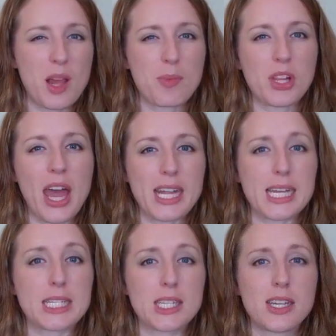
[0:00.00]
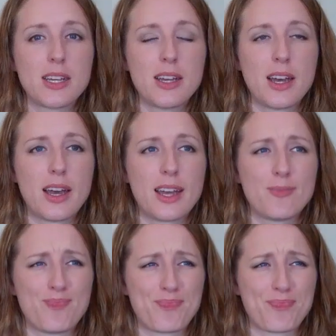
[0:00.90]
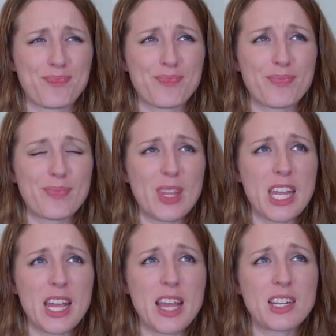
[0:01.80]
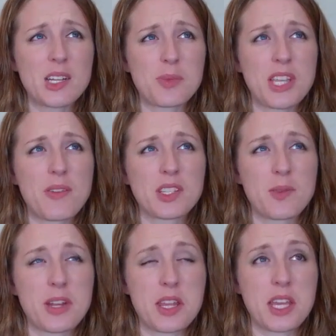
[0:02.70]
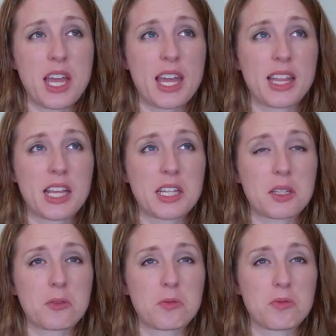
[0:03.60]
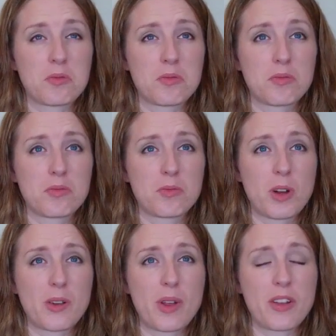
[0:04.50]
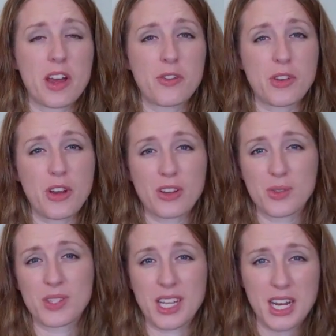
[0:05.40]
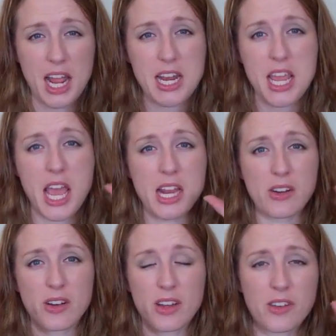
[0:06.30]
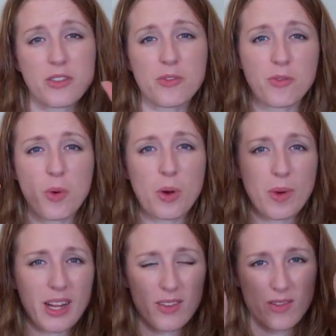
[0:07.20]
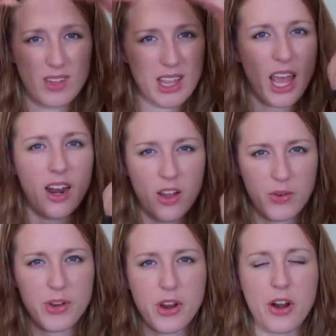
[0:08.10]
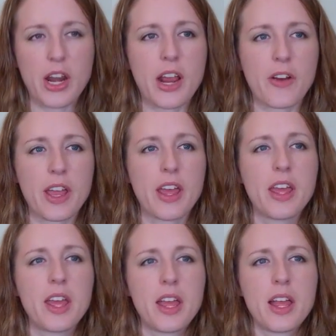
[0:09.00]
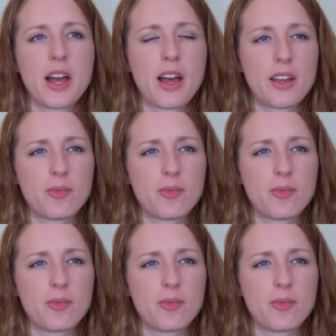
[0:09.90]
especially when I plied it. And I ended up saving some, and I think I had like right around 100 yards. It was like 98 or 104, right in that 100-yard area.